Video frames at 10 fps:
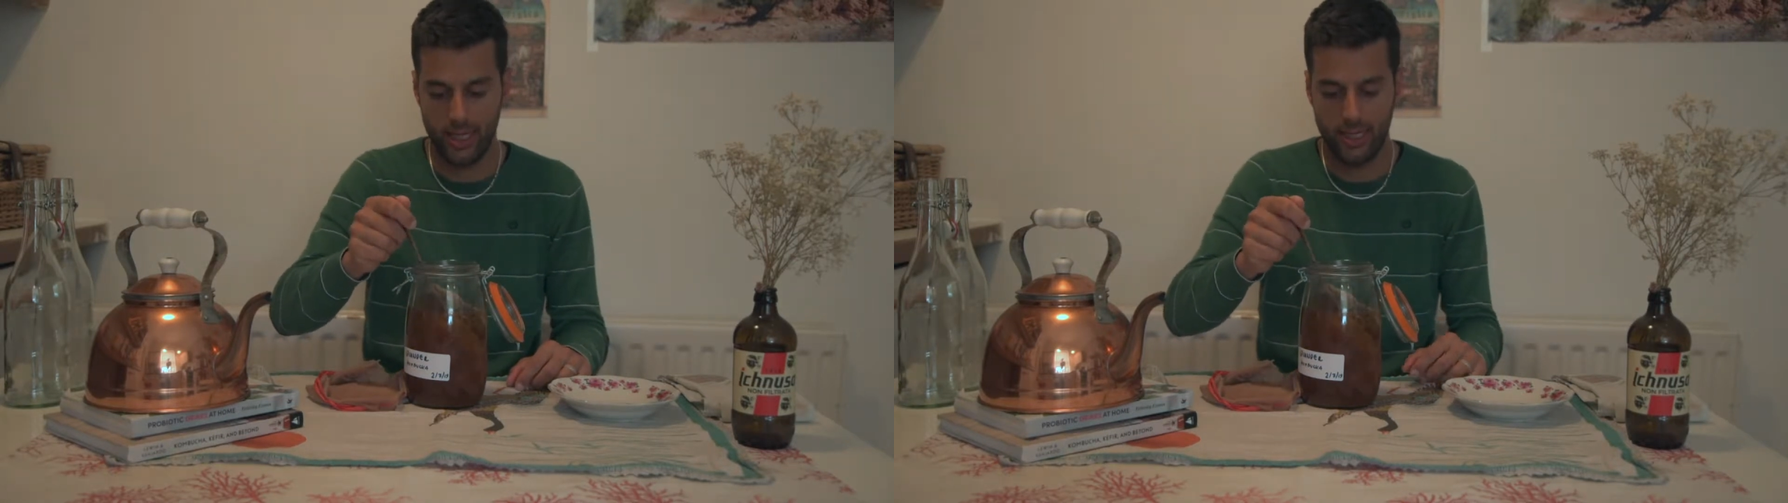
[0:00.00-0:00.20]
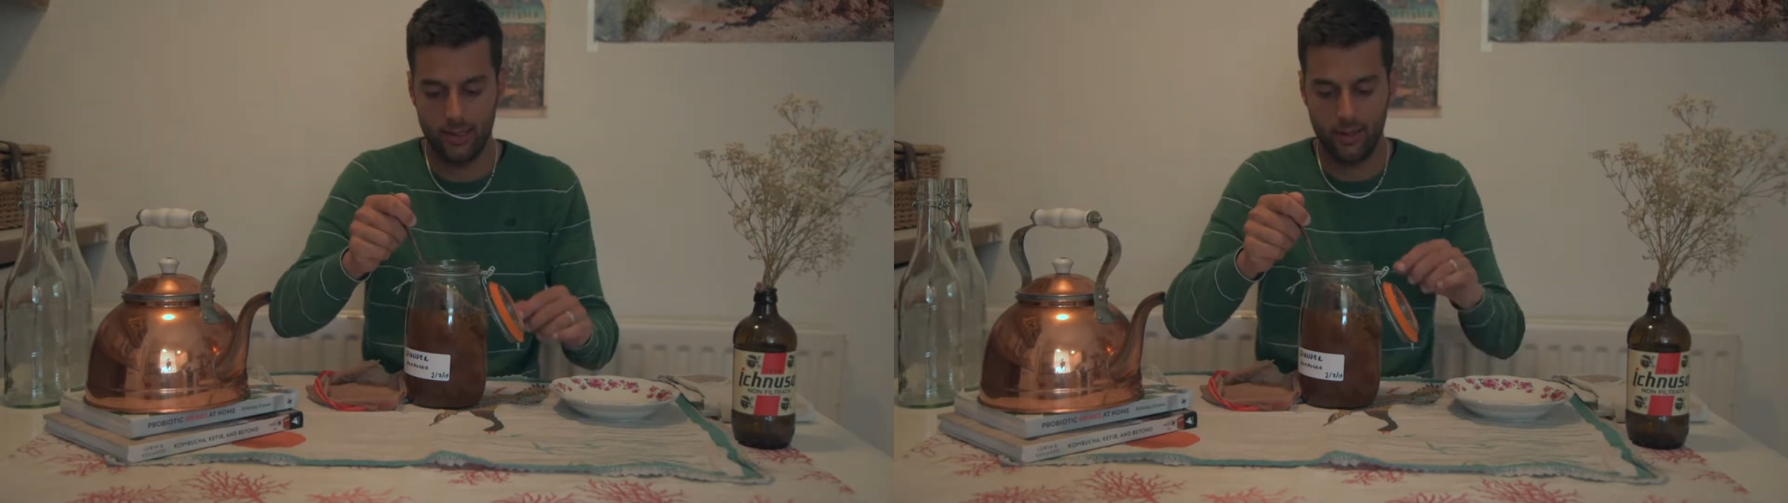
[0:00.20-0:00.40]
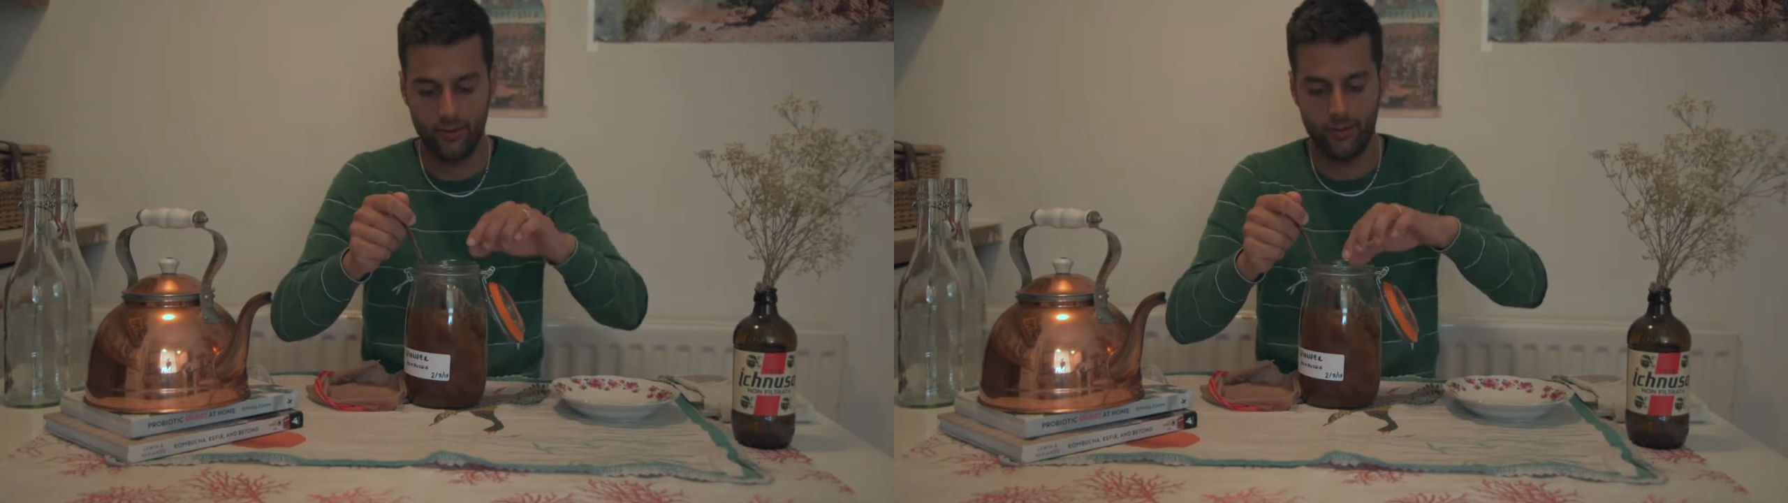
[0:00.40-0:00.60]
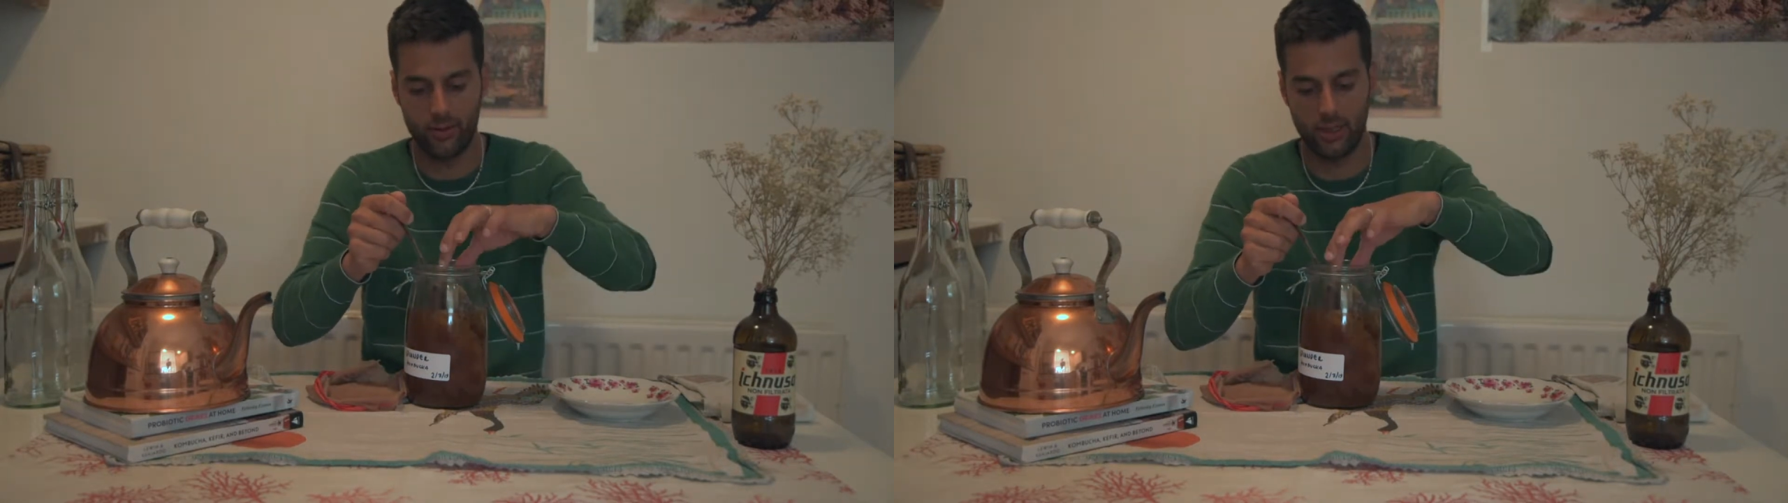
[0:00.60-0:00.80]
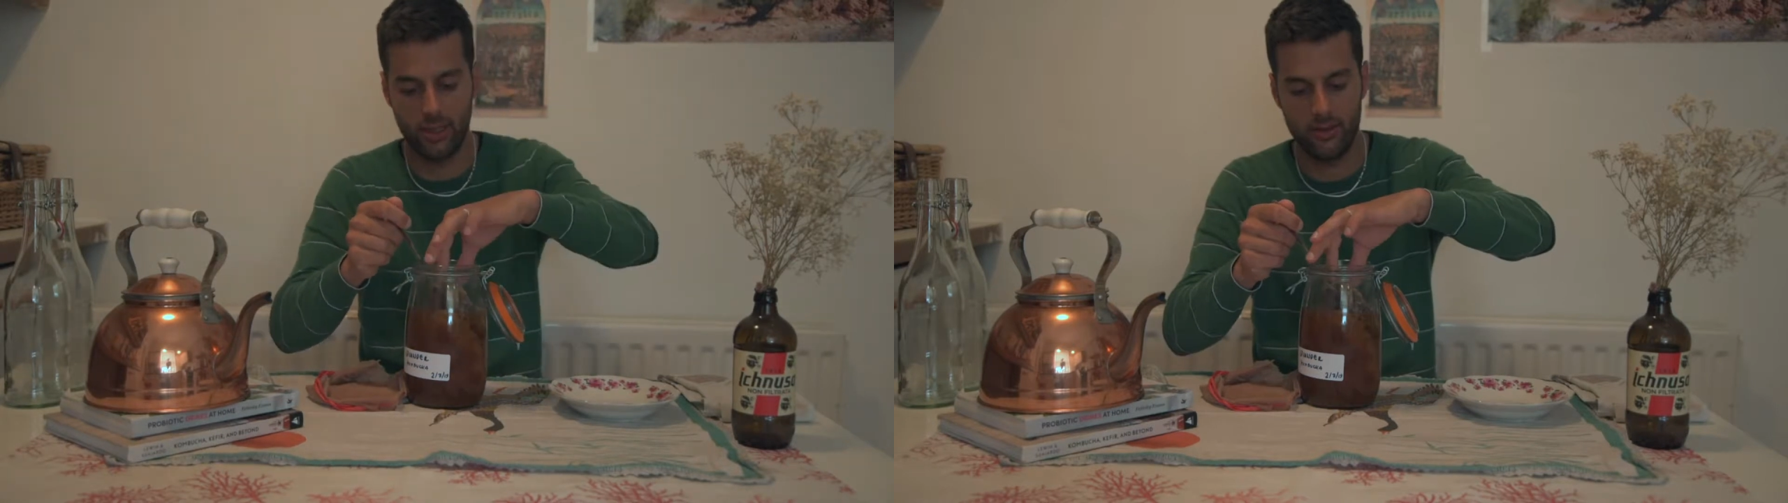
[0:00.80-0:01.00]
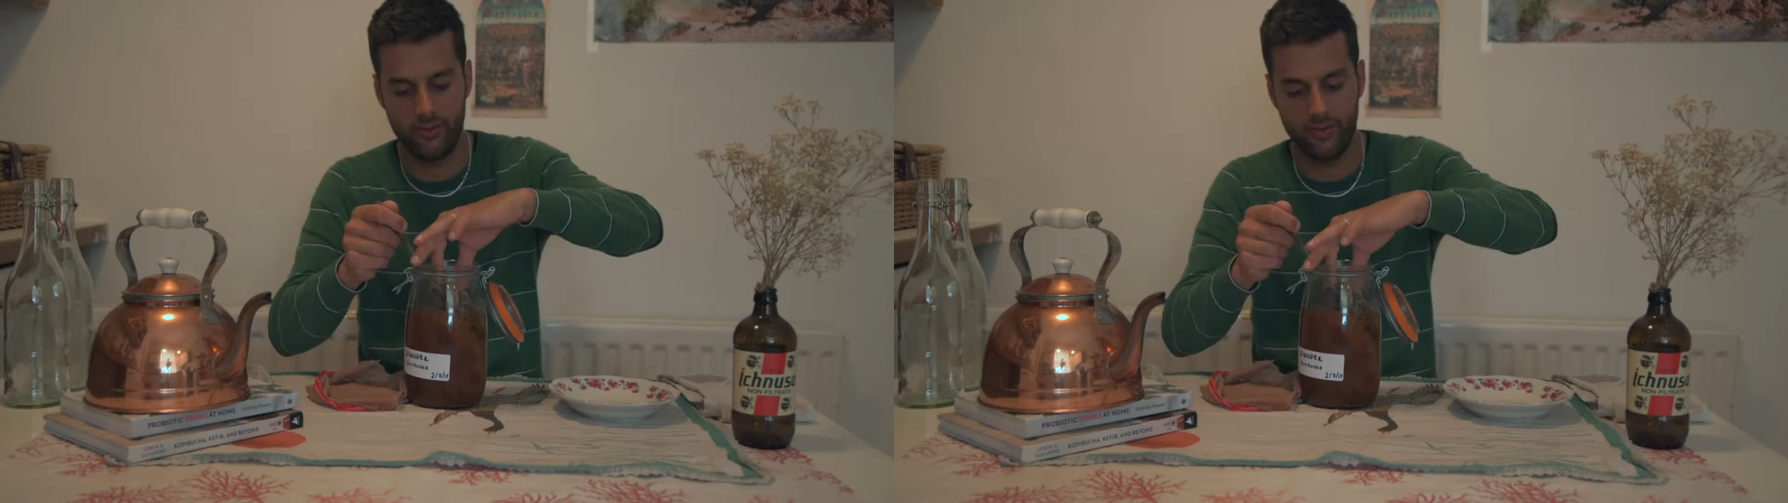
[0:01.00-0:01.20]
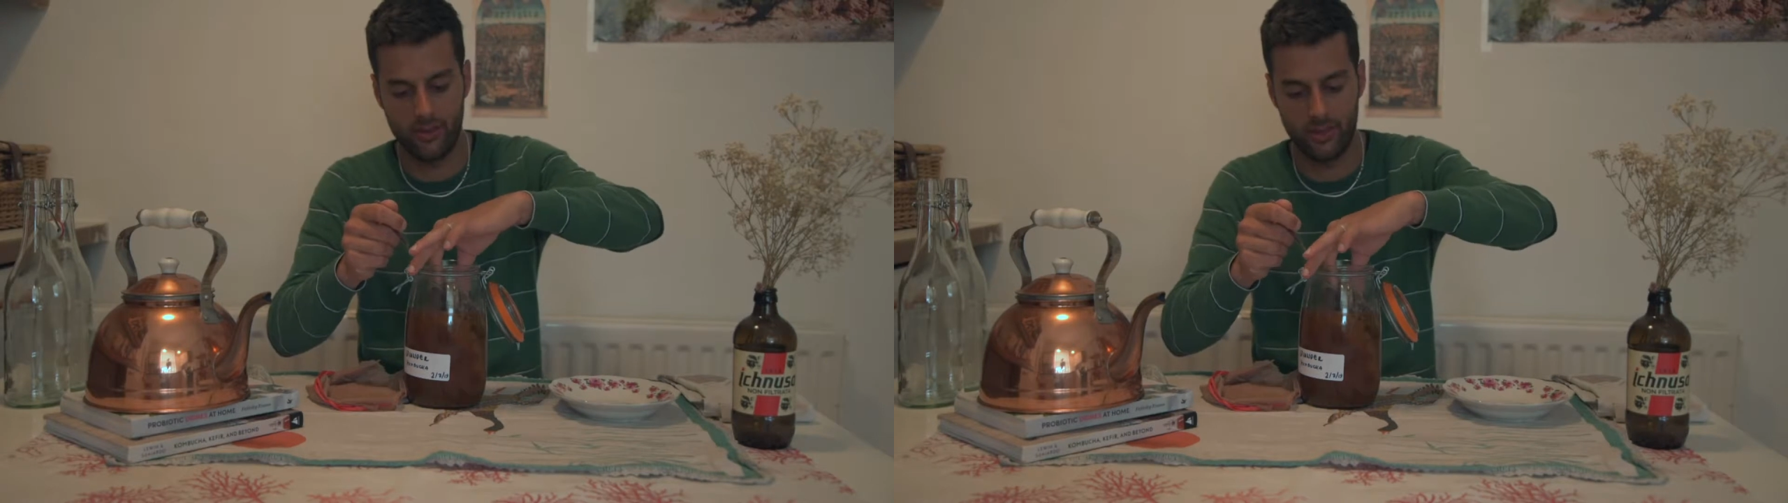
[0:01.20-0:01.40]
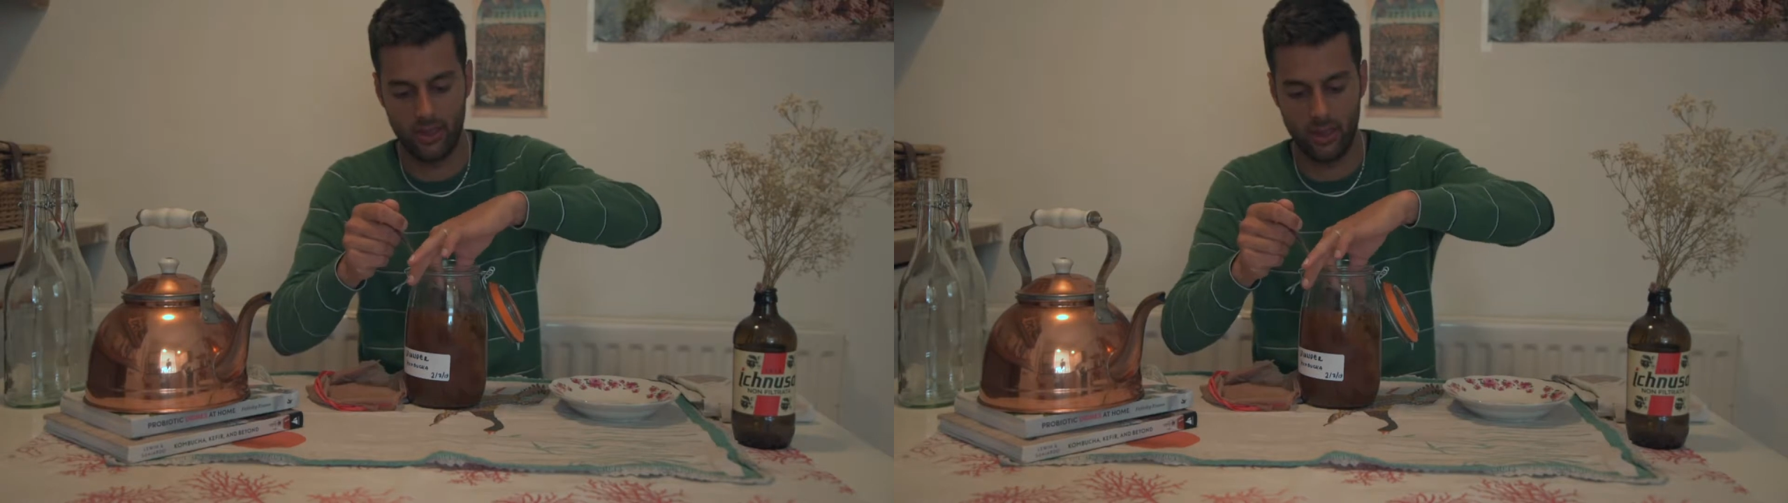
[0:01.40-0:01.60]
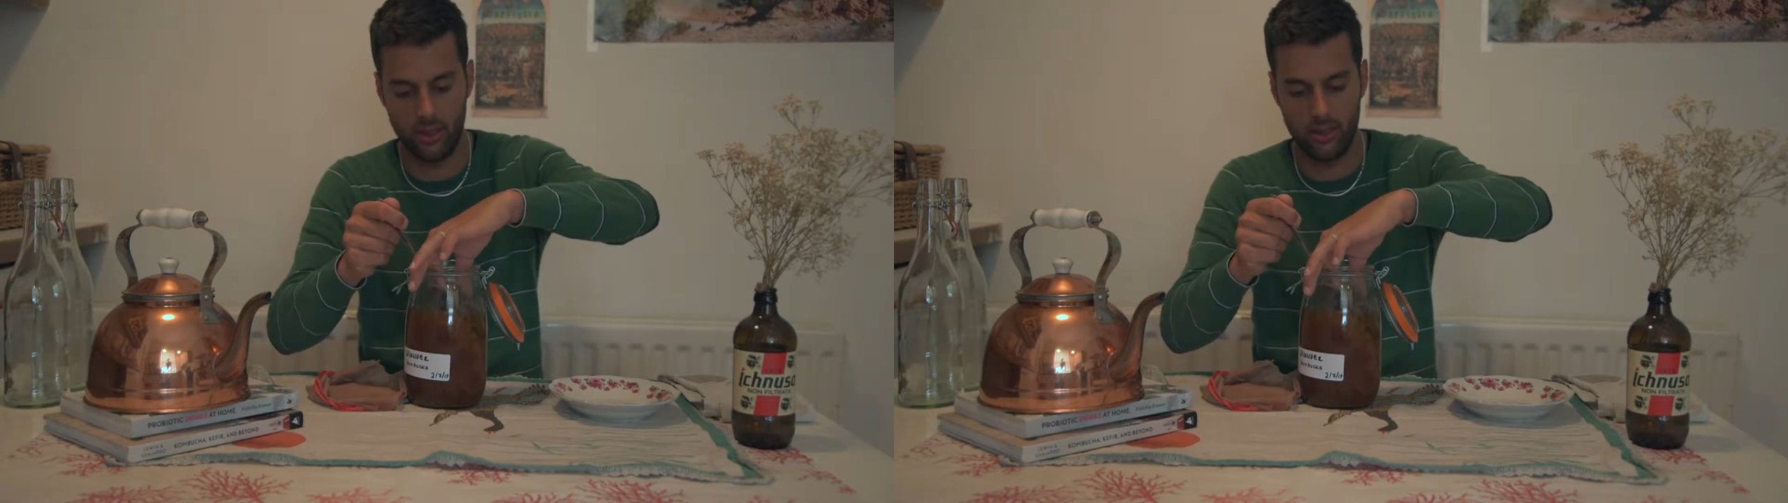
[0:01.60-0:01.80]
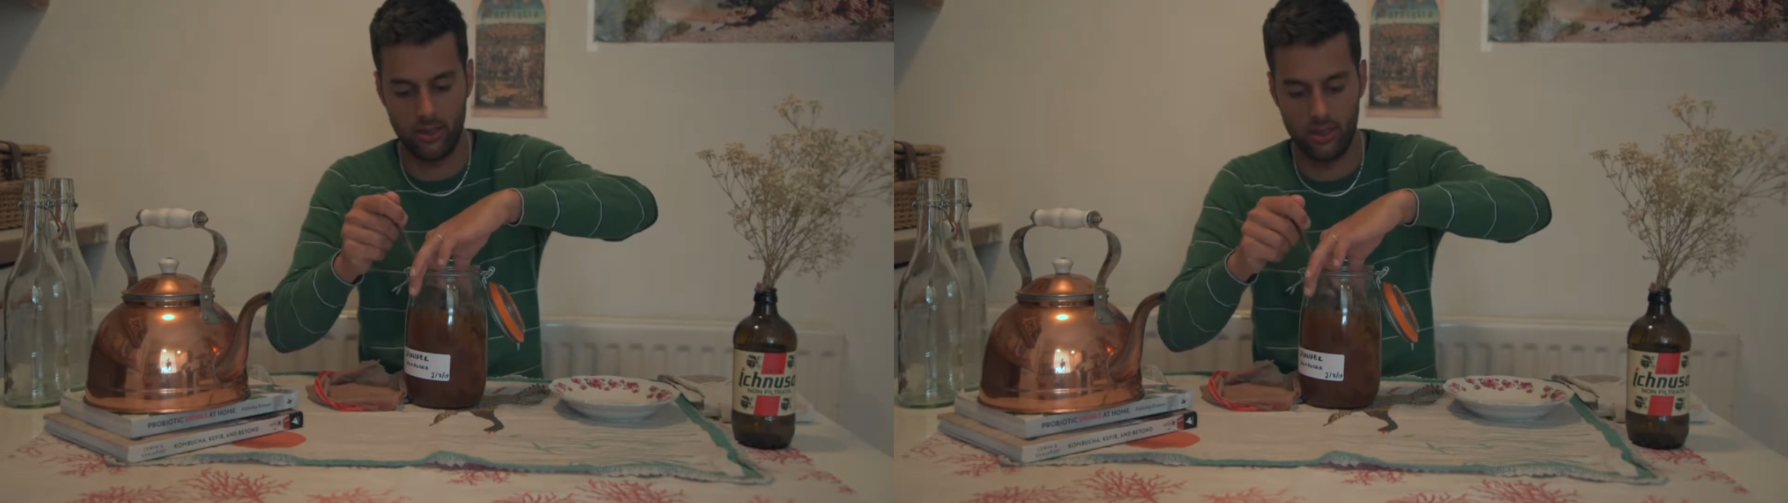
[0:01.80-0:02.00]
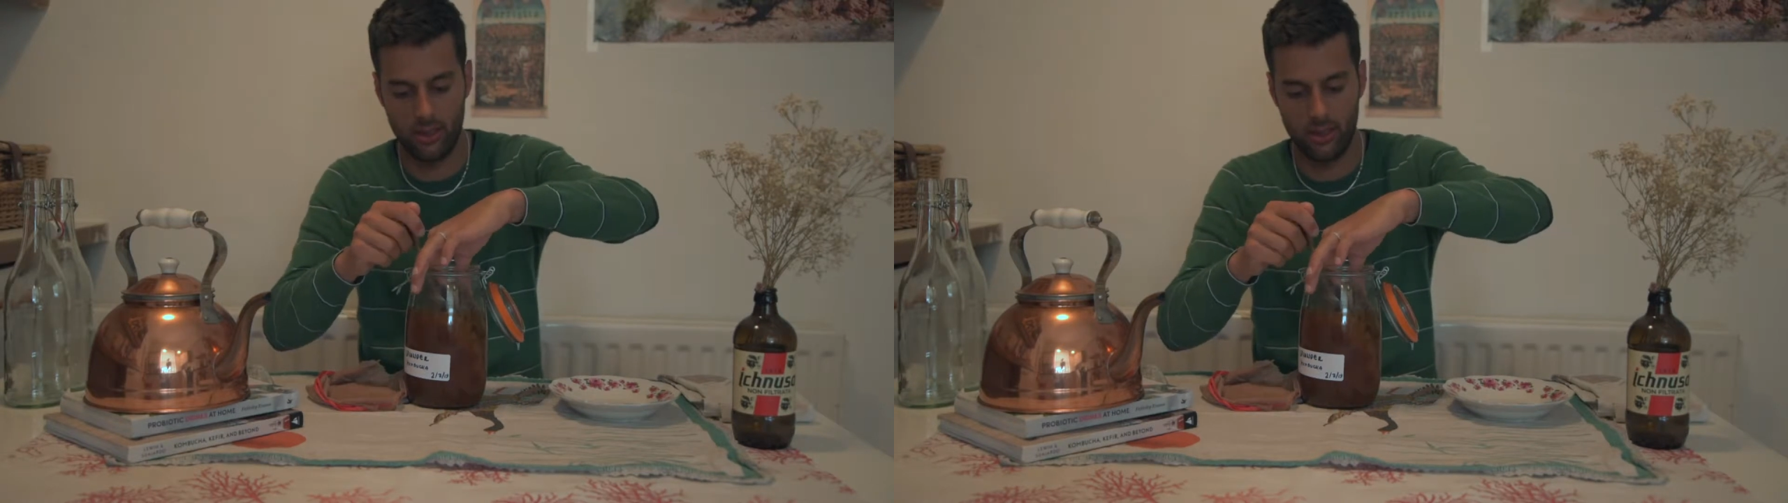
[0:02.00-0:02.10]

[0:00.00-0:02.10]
healthy for another fermentation.